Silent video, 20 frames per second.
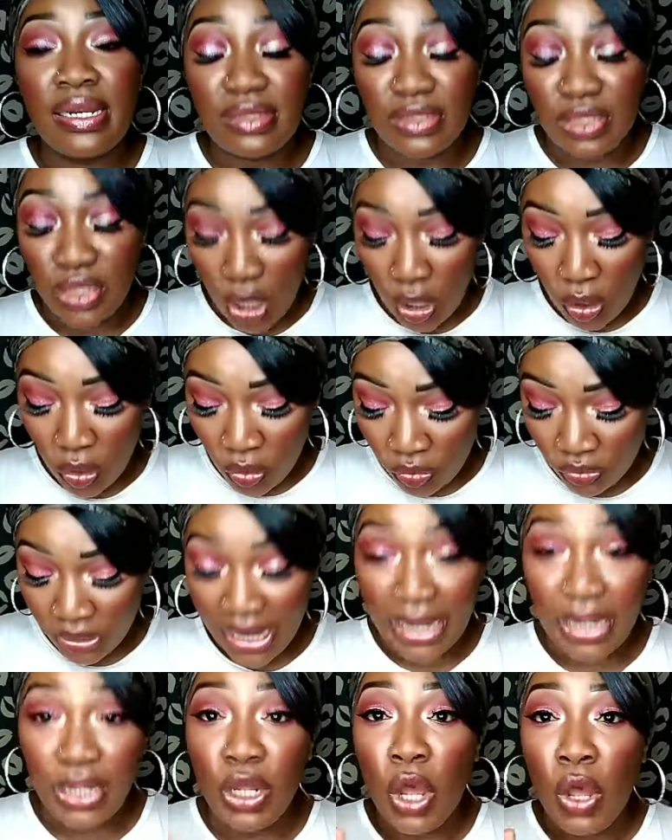is gold,
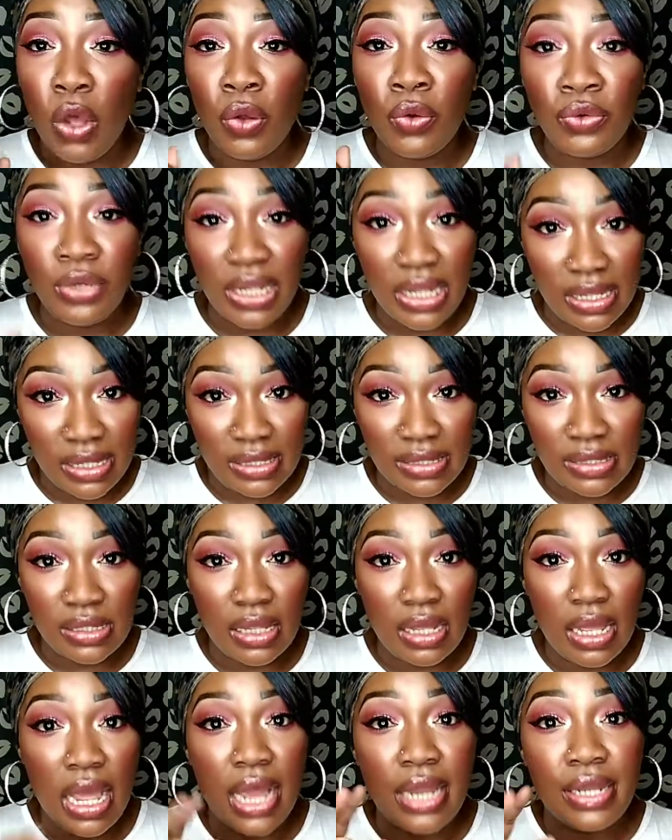and gold is
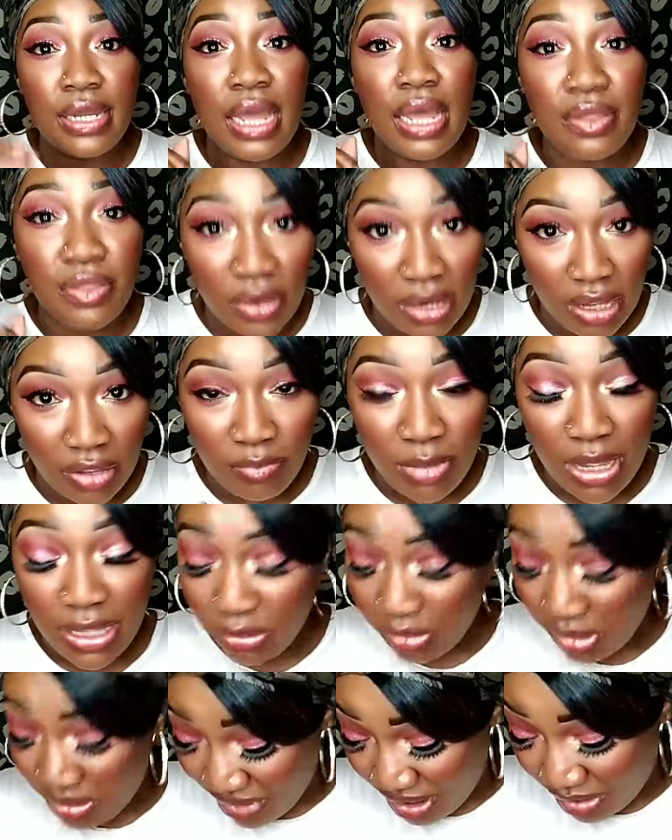another of my
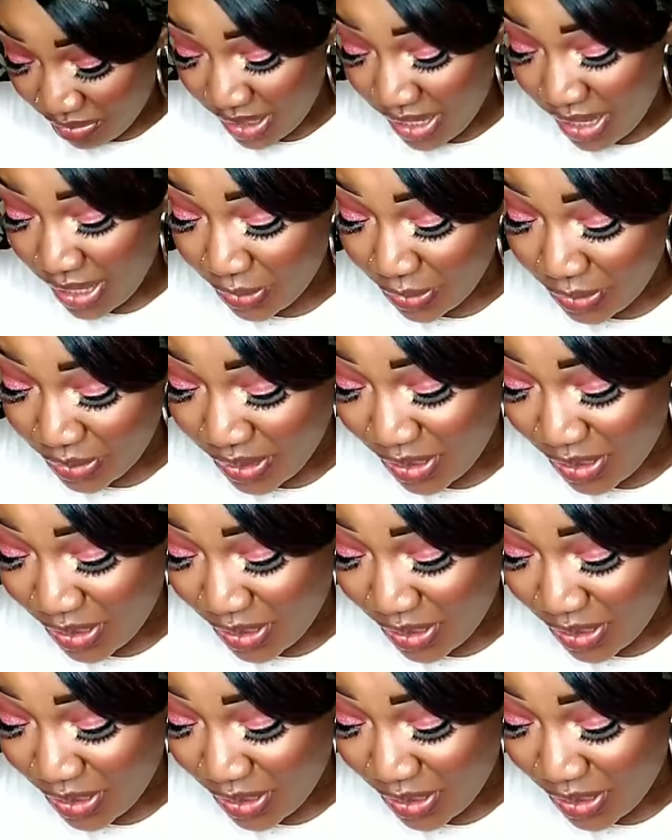3 favorite colors.